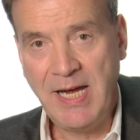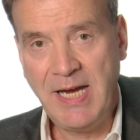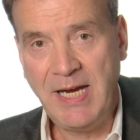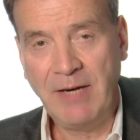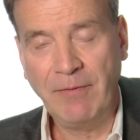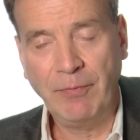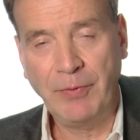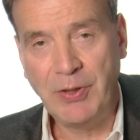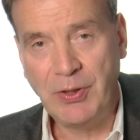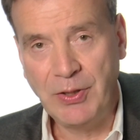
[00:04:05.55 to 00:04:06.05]

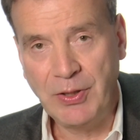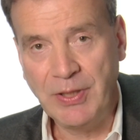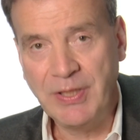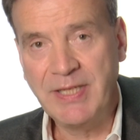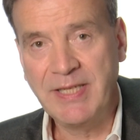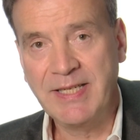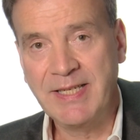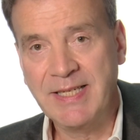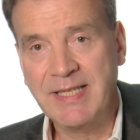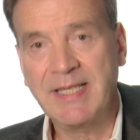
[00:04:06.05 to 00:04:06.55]
If we
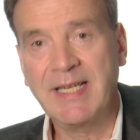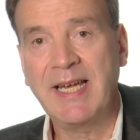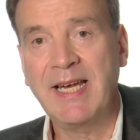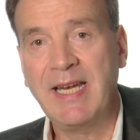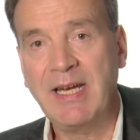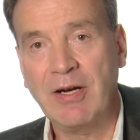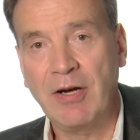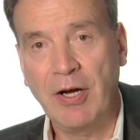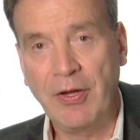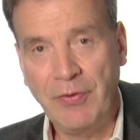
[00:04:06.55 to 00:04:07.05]
just
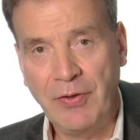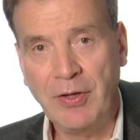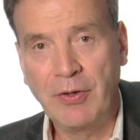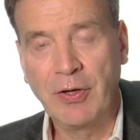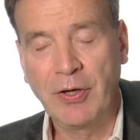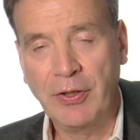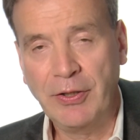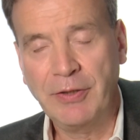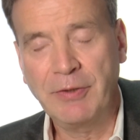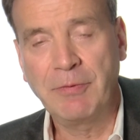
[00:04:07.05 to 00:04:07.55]
stay on the
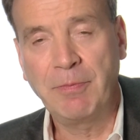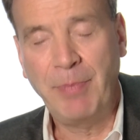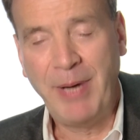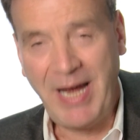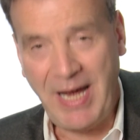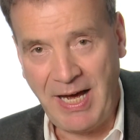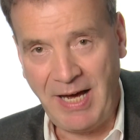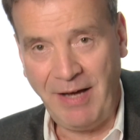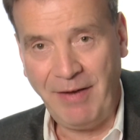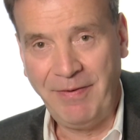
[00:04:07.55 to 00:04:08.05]
current
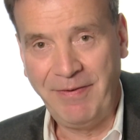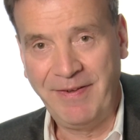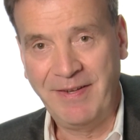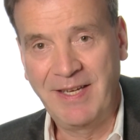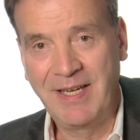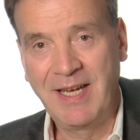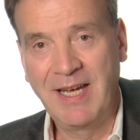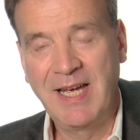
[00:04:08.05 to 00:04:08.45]
path,